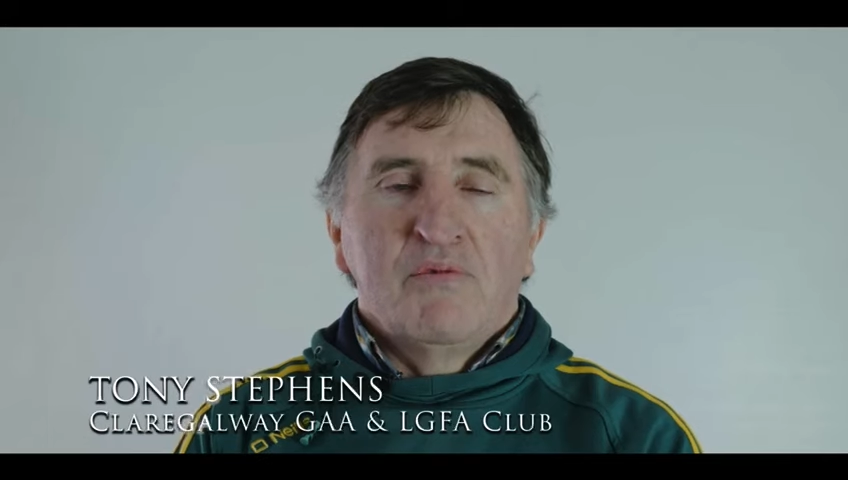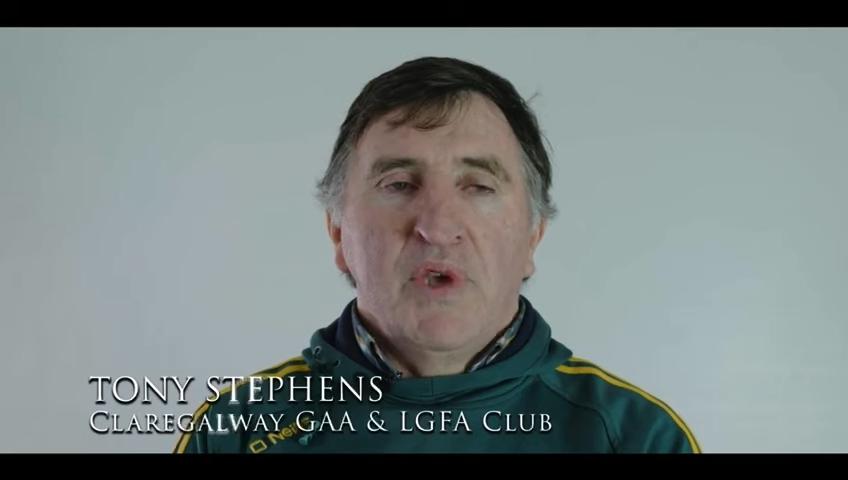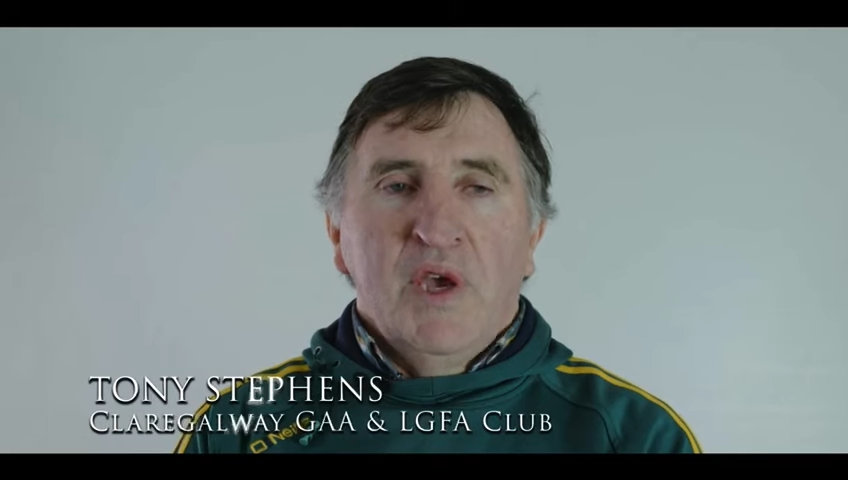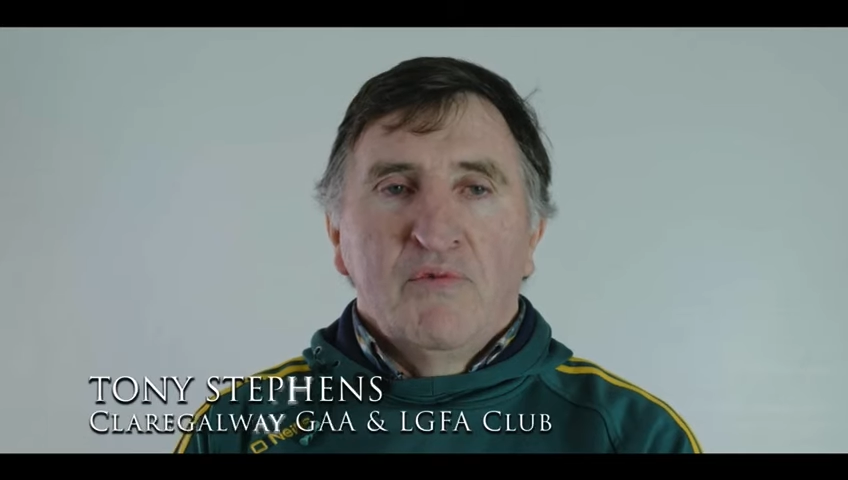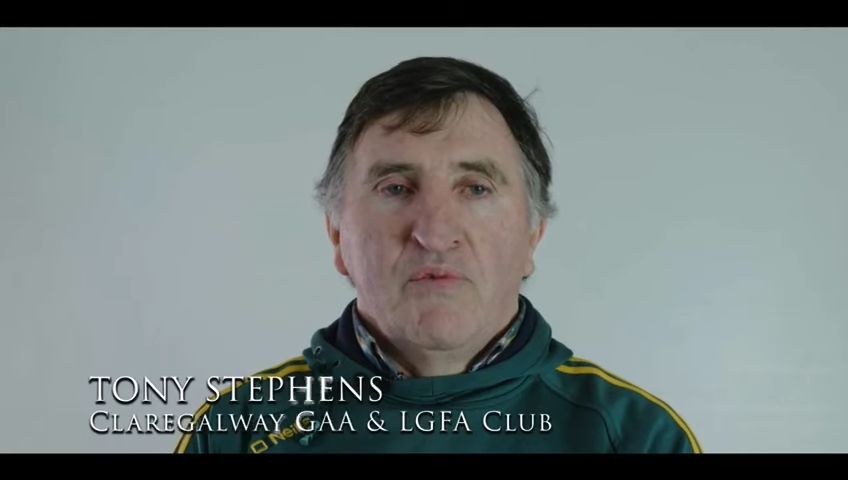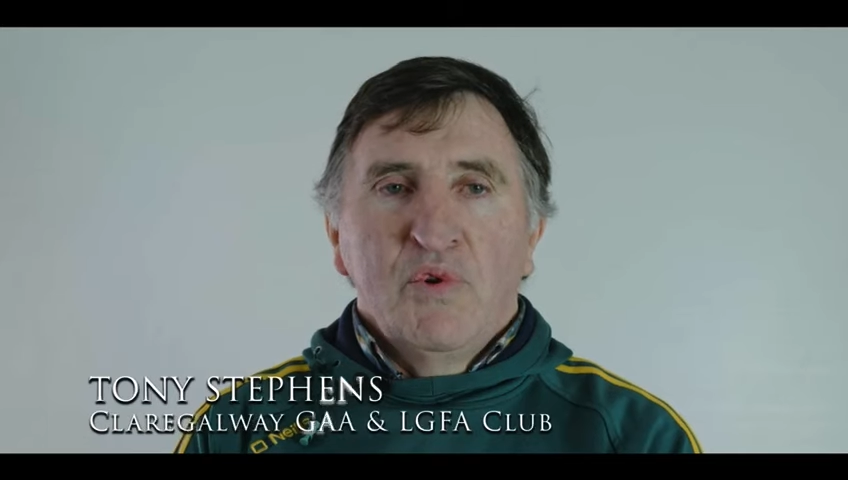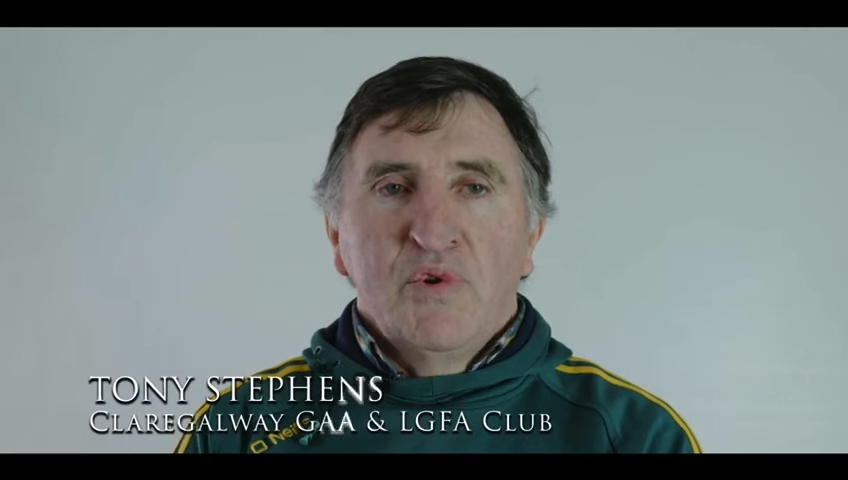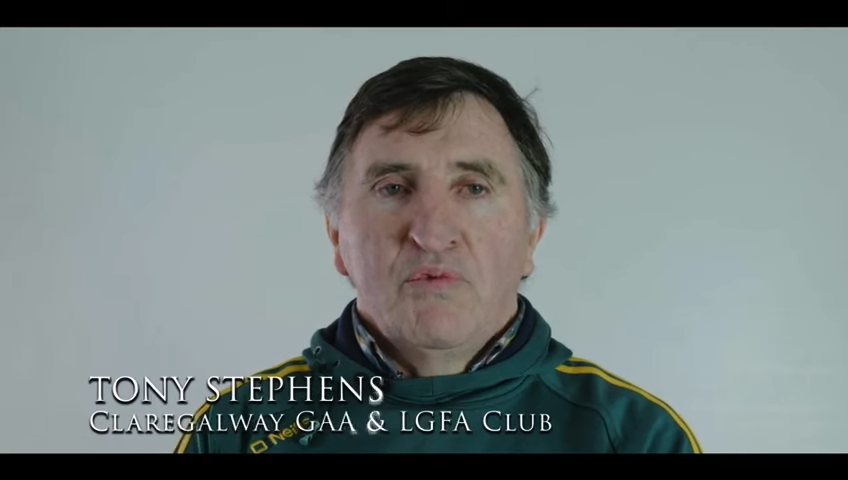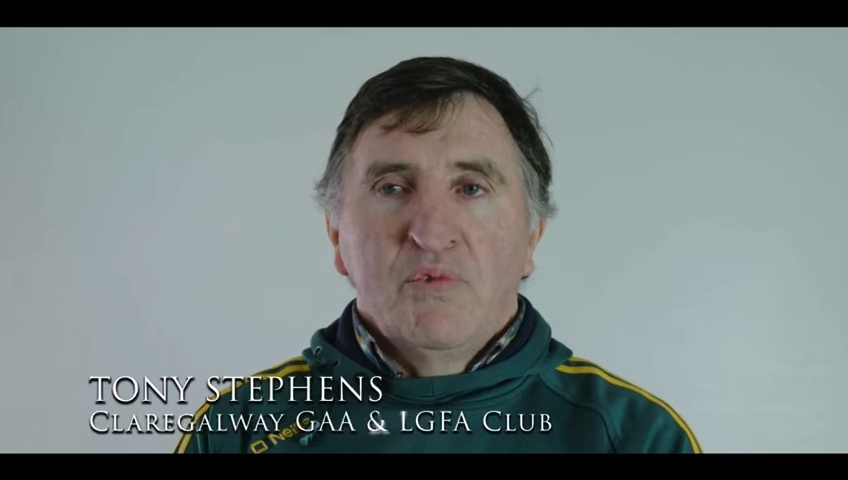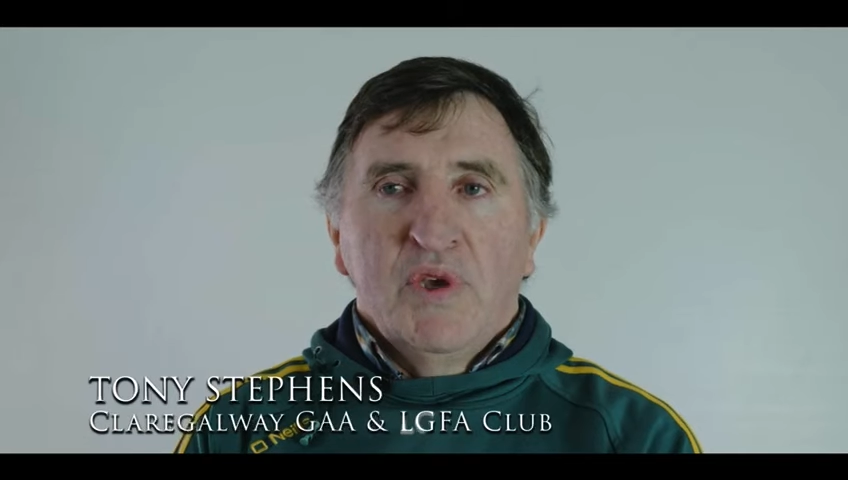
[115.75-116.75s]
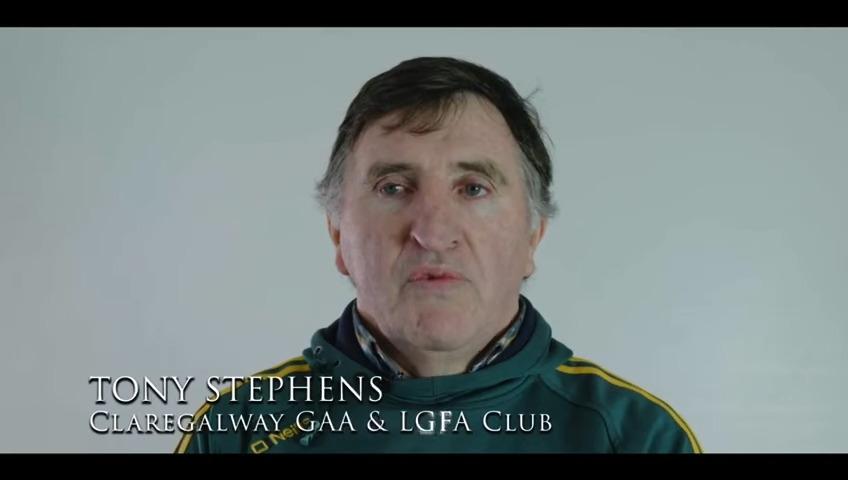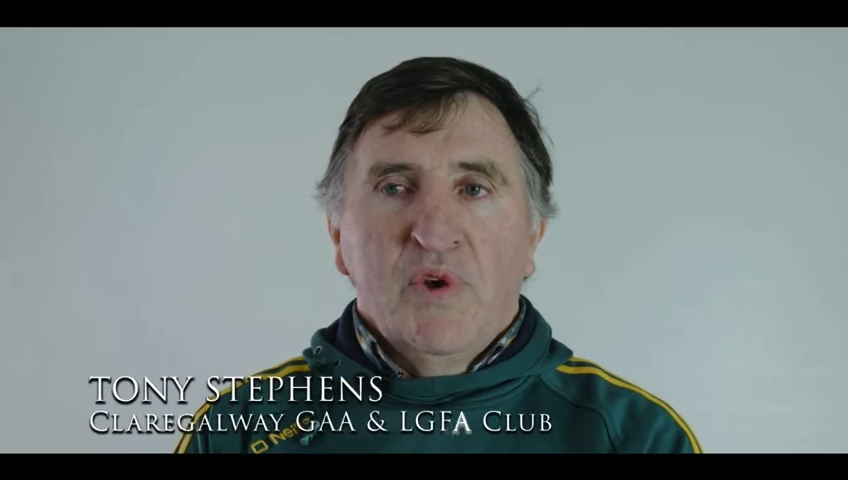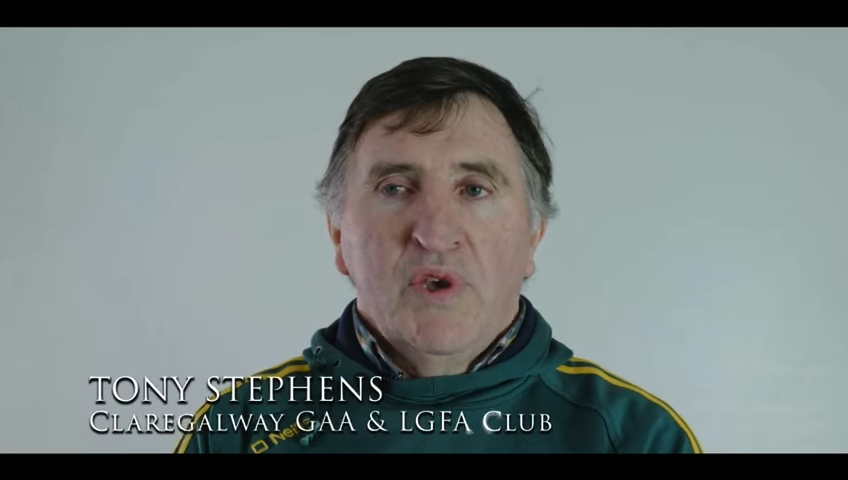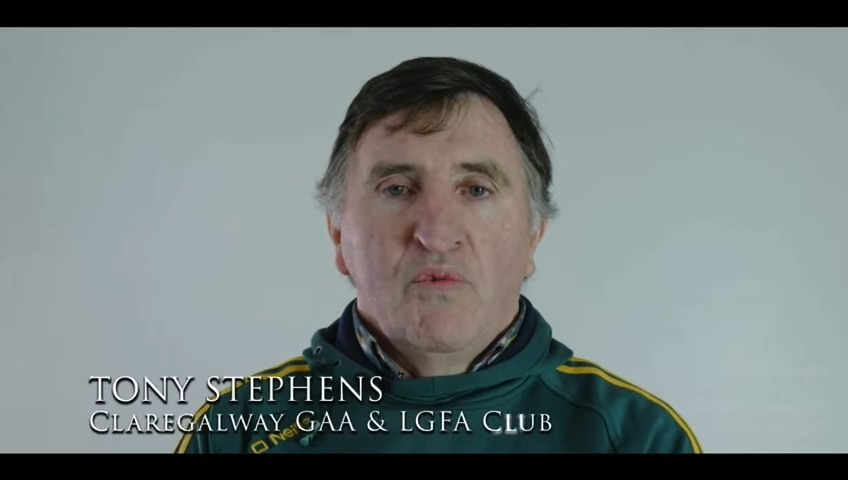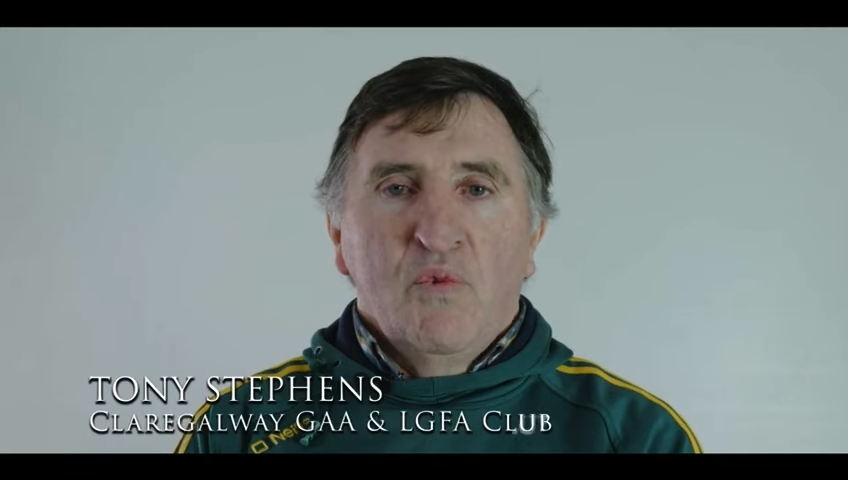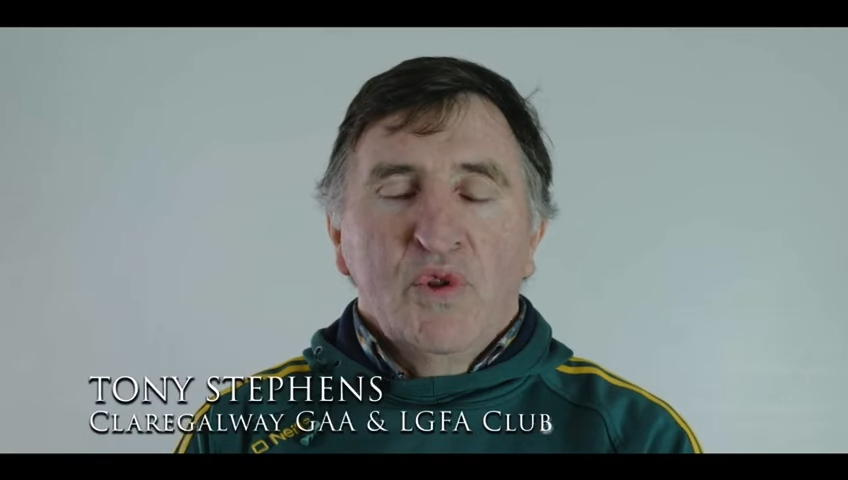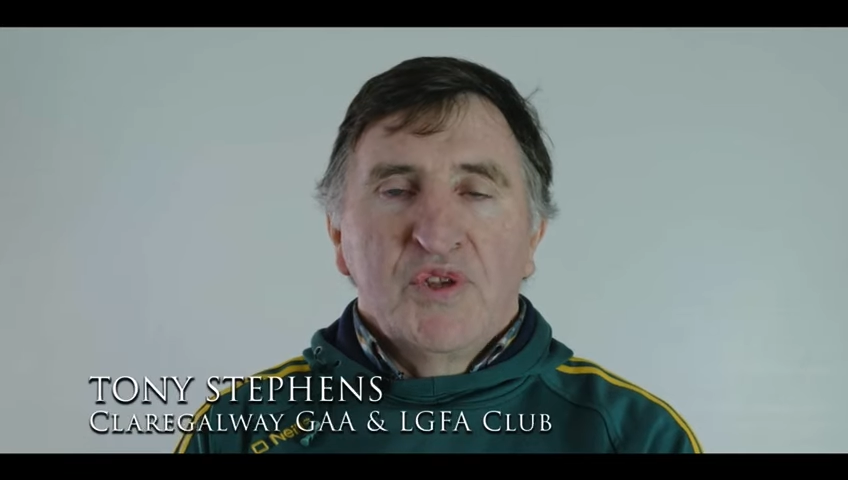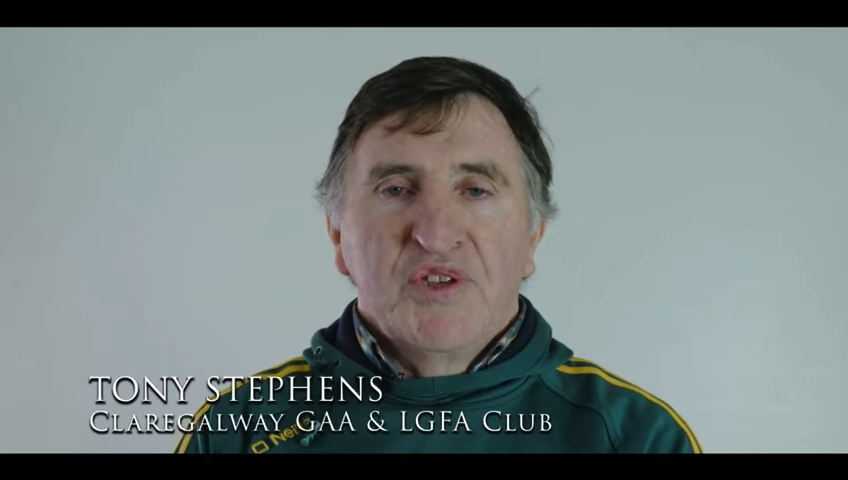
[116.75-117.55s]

we have one